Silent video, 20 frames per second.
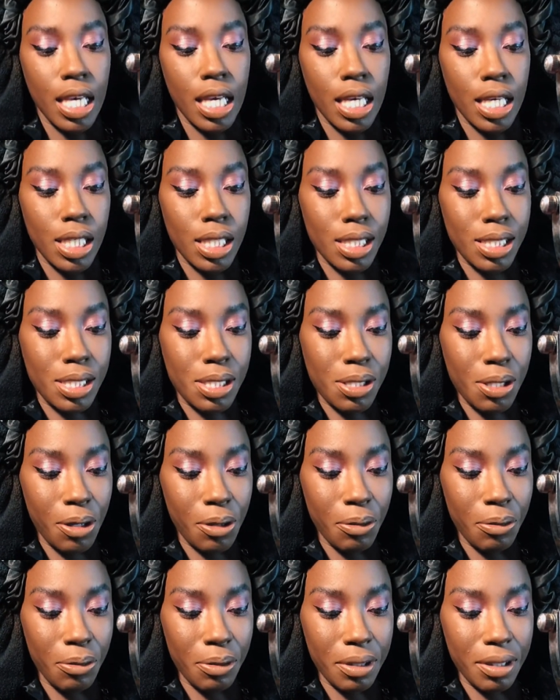
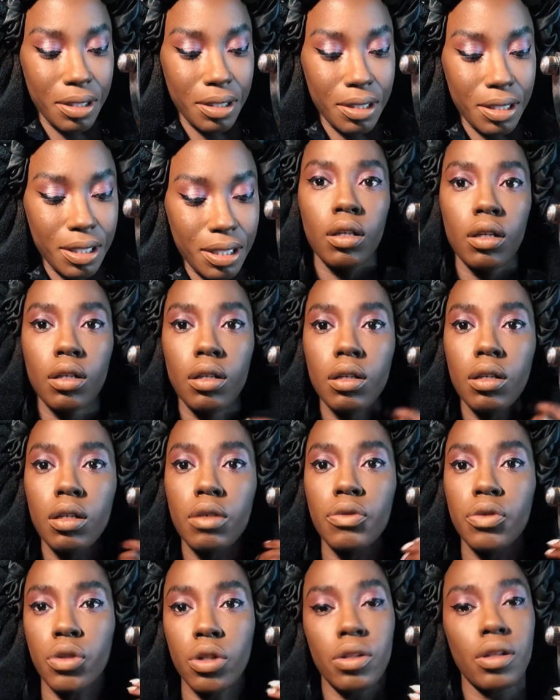So, you know, if
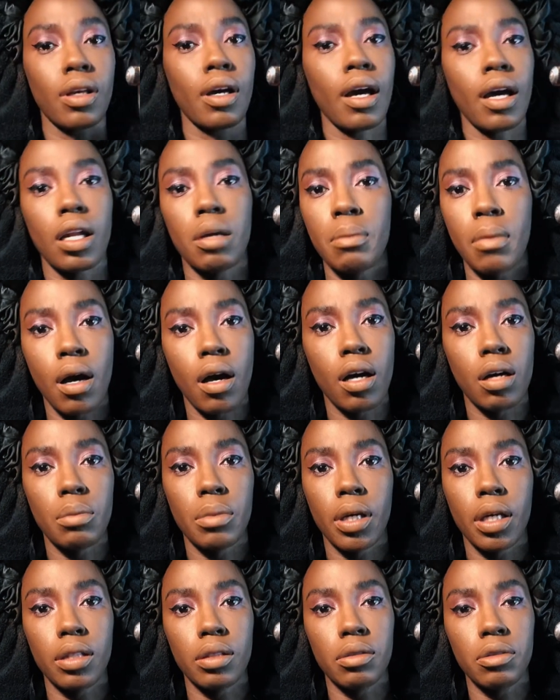you're the kind of mom
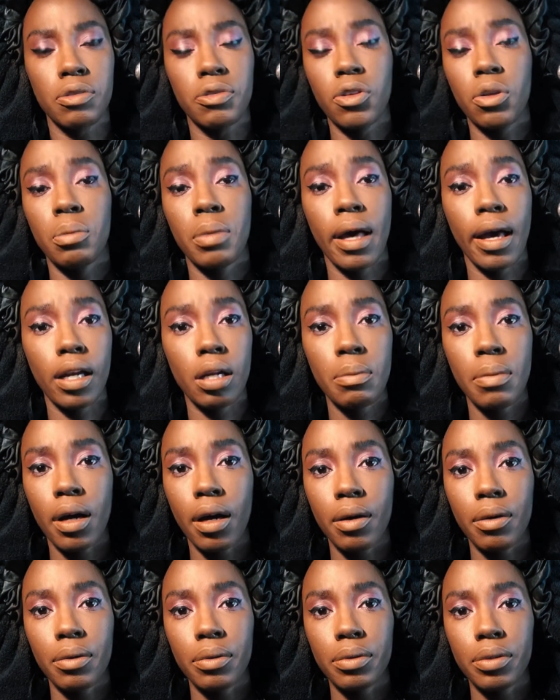and you feel bad
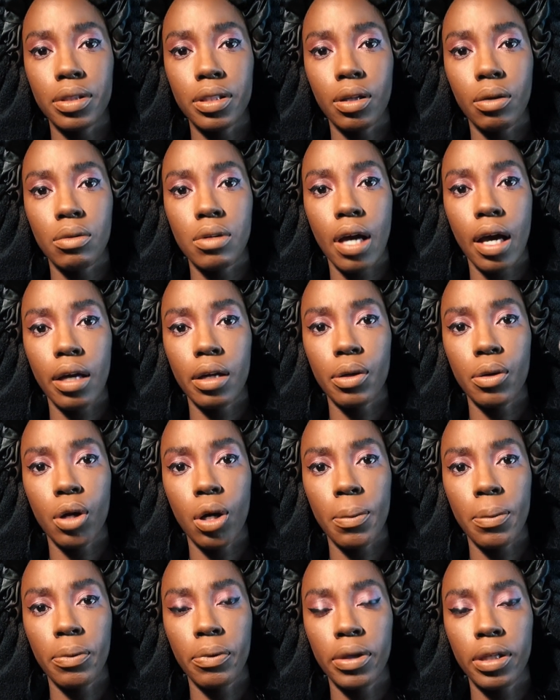about, you know, not
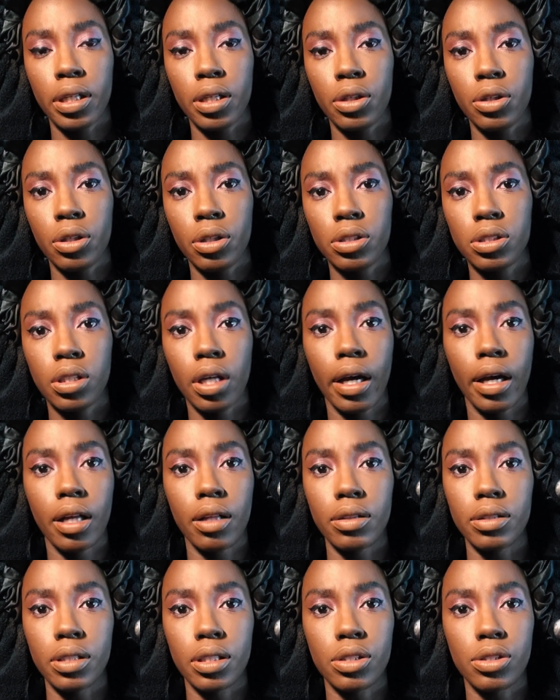incorporating your child
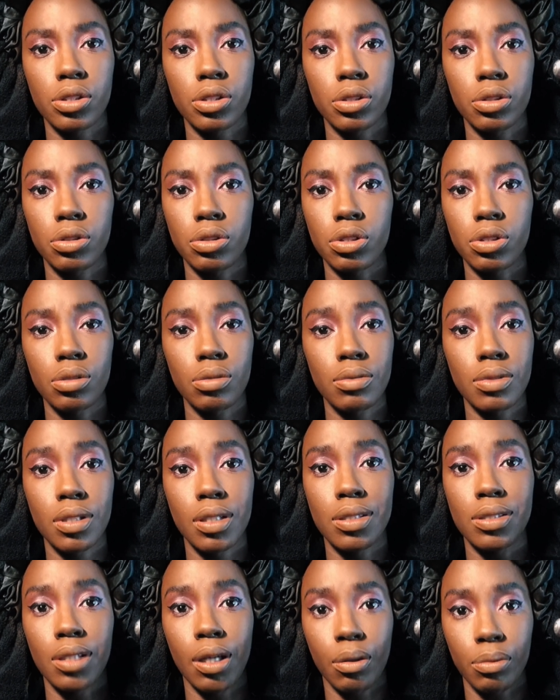into your shoots,
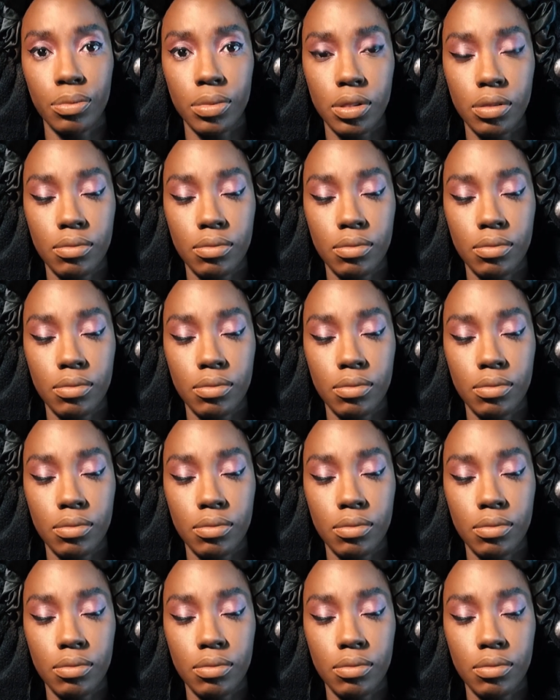don't.